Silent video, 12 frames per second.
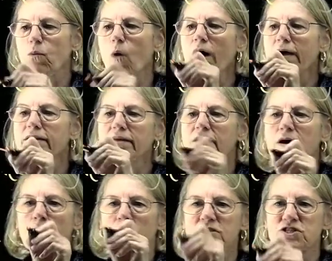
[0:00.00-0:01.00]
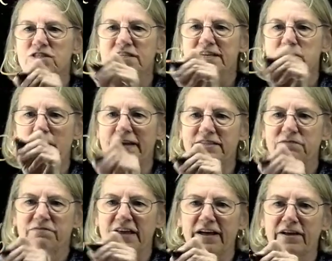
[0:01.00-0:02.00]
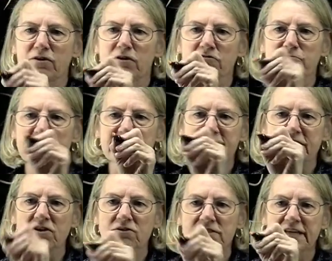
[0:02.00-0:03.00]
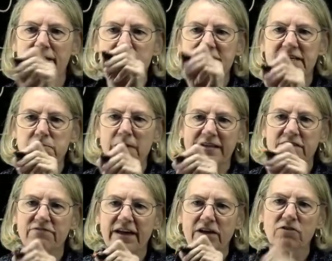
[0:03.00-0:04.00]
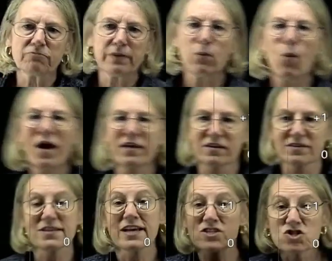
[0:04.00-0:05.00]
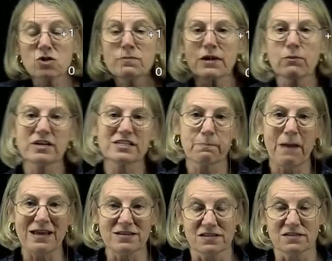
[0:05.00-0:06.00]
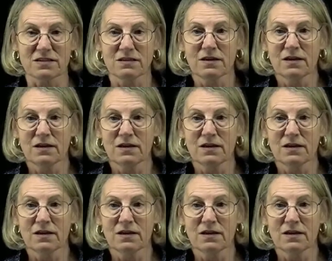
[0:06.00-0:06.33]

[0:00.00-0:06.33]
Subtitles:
well, it's just the expected value of b0 times the expected value of b1, because I assume they were independent.